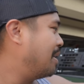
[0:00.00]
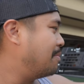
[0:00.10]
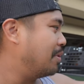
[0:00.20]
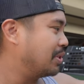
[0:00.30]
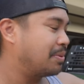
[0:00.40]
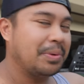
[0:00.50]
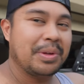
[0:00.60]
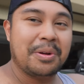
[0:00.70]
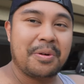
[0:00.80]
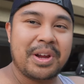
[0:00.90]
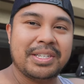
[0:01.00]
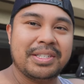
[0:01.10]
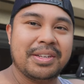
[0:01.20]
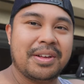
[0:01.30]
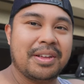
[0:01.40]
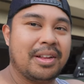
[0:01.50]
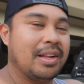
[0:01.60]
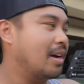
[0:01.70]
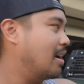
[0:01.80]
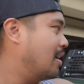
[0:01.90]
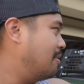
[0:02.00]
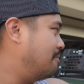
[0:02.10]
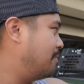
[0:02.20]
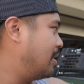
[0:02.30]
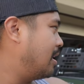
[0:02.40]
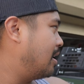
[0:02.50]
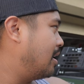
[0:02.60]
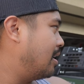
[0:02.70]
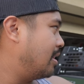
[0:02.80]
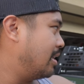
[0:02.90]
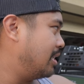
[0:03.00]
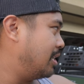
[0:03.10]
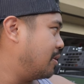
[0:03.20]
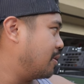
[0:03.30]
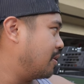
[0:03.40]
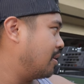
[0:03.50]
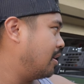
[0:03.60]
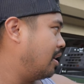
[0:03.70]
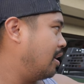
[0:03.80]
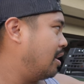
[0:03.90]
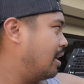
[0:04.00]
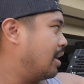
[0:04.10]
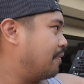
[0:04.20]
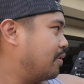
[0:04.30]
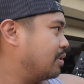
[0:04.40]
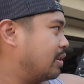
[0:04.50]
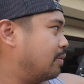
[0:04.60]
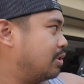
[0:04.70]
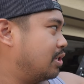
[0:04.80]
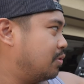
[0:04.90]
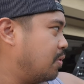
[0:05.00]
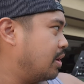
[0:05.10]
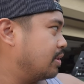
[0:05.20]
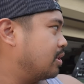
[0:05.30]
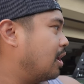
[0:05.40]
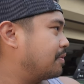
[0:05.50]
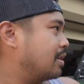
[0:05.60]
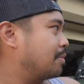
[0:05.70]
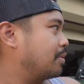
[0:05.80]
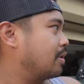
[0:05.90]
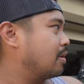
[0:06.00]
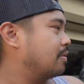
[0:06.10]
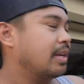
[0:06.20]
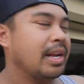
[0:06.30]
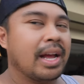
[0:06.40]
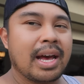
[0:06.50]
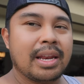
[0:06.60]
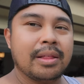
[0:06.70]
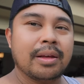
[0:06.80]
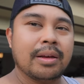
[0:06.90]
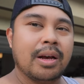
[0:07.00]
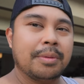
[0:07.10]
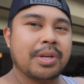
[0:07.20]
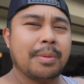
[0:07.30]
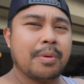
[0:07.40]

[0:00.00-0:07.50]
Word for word: multiple iterations on it um, this year. First I was just running the soft topper, then I added the up top